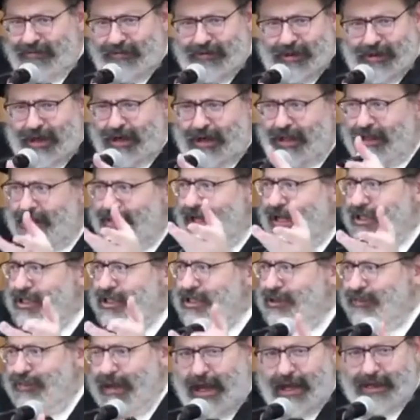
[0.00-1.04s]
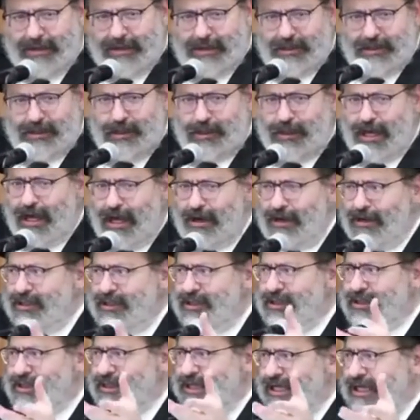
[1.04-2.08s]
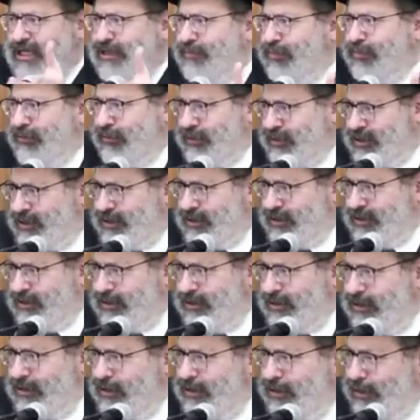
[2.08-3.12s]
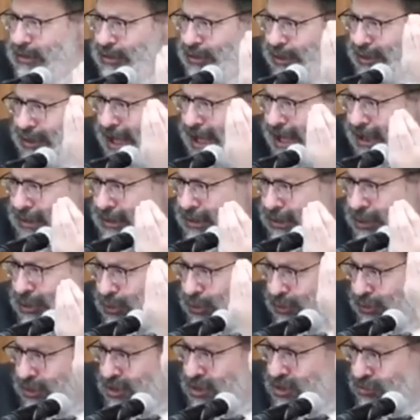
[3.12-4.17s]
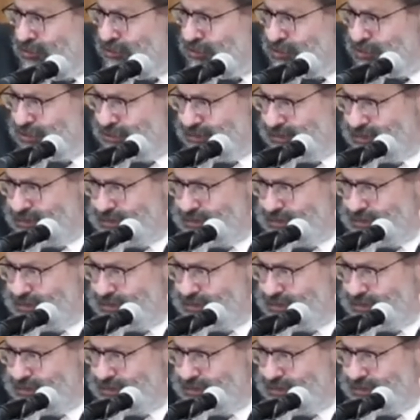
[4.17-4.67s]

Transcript: You're not a despot. You're not a sick person. Yagata, you're a searcher.